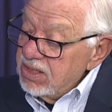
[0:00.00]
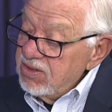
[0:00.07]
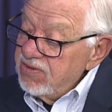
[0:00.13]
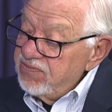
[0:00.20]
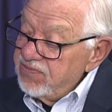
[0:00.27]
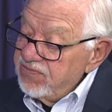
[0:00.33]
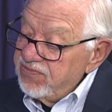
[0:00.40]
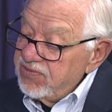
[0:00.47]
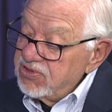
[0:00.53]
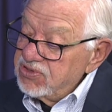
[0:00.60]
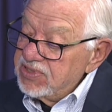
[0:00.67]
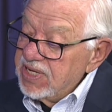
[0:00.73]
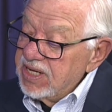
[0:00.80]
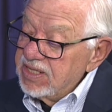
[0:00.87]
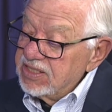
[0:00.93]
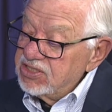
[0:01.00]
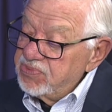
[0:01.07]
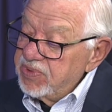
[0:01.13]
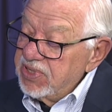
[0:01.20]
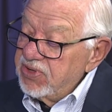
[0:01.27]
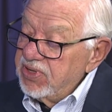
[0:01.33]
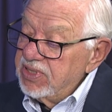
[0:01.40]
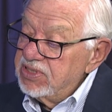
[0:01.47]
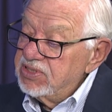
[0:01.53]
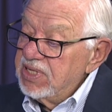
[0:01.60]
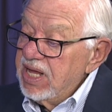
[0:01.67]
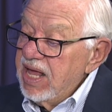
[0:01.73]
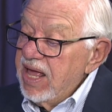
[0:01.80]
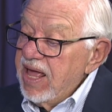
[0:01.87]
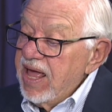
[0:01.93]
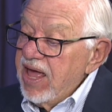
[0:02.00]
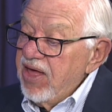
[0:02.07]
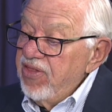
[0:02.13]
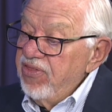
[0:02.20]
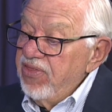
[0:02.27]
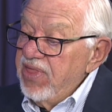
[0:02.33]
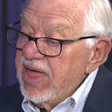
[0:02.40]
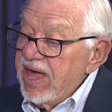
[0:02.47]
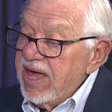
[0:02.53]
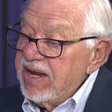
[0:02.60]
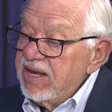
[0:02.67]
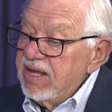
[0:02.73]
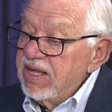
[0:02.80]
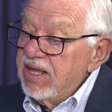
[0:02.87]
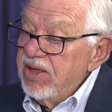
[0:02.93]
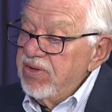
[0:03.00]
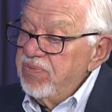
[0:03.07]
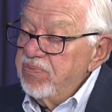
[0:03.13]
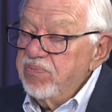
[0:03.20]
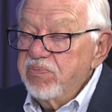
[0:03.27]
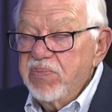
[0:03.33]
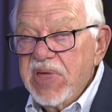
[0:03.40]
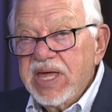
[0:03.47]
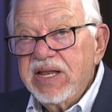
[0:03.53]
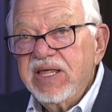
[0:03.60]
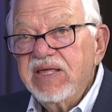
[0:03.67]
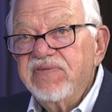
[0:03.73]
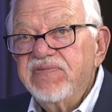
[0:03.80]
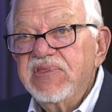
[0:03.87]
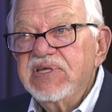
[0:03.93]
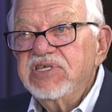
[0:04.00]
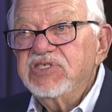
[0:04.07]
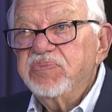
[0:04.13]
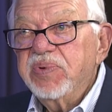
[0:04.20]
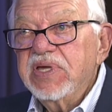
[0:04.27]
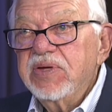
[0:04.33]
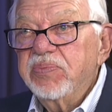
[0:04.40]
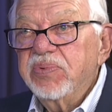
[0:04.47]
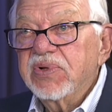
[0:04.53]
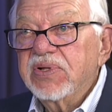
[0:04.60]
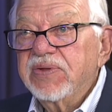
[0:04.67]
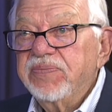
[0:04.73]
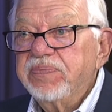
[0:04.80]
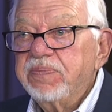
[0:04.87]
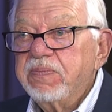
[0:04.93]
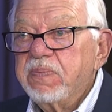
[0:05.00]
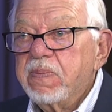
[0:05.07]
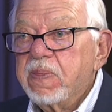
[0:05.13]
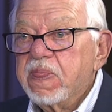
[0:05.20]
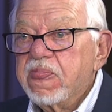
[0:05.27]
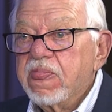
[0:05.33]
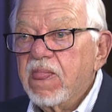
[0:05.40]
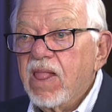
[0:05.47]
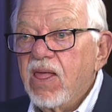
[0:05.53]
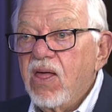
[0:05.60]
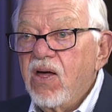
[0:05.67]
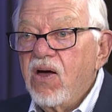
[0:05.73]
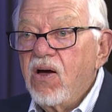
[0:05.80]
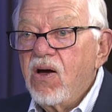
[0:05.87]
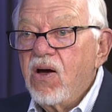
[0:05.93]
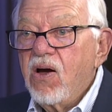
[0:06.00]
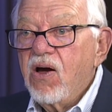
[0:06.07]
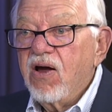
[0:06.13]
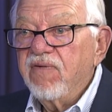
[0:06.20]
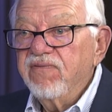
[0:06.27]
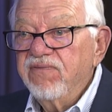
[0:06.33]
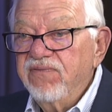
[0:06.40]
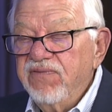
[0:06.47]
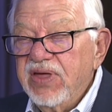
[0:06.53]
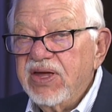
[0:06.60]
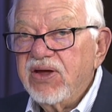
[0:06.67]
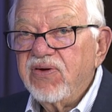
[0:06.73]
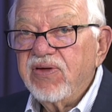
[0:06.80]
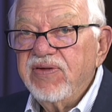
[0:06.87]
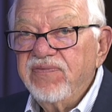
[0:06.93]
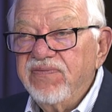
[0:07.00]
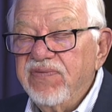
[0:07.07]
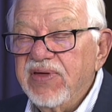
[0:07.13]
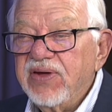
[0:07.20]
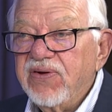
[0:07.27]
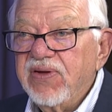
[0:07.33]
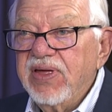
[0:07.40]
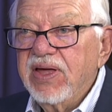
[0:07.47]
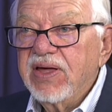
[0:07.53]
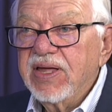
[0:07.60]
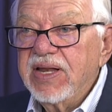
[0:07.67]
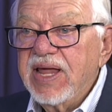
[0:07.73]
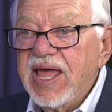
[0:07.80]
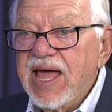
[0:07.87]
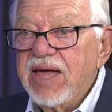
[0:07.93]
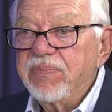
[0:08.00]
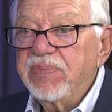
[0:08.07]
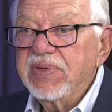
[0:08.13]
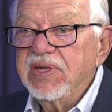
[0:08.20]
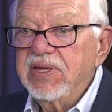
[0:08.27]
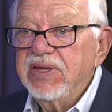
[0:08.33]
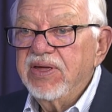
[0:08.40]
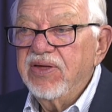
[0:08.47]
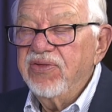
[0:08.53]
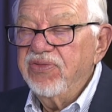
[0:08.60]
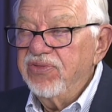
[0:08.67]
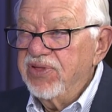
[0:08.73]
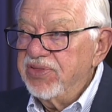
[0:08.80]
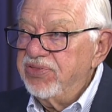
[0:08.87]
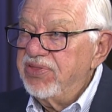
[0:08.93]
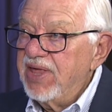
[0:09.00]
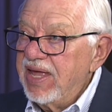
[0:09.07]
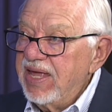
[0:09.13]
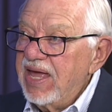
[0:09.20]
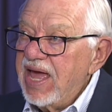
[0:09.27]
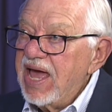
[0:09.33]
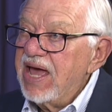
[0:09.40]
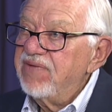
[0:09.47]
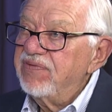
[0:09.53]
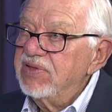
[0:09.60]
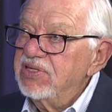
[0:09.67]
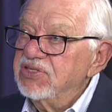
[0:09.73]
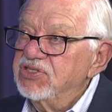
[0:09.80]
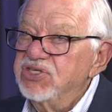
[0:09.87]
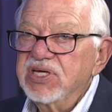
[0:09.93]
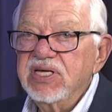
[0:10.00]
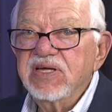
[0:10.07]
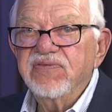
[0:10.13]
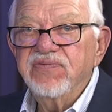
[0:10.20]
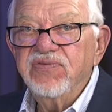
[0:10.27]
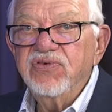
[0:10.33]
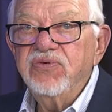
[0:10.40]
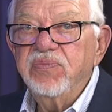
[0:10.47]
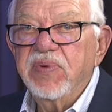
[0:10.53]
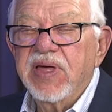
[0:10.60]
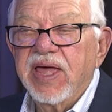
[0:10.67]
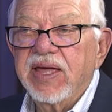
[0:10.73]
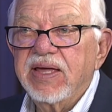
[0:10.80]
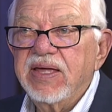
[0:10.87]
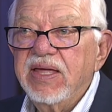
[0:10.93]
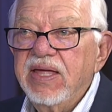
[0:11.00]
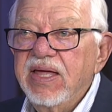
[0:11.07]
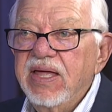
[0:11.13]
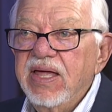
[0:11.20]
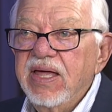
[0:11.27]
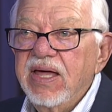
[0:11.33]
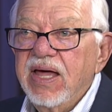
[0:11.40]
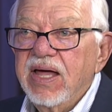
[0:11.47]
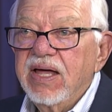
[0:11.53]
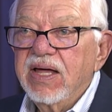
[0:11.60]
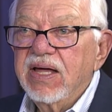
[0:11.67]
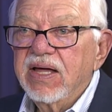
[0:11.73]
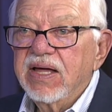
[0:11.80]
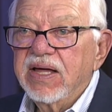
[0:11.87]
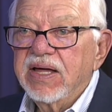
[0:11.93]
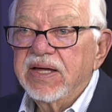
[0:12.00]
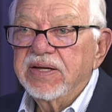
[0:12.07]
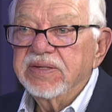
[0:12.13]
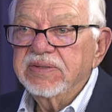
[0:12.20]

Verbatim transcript: you from firsthand experience that many of these people are very, very unhappy that they have to seek a food bank uh,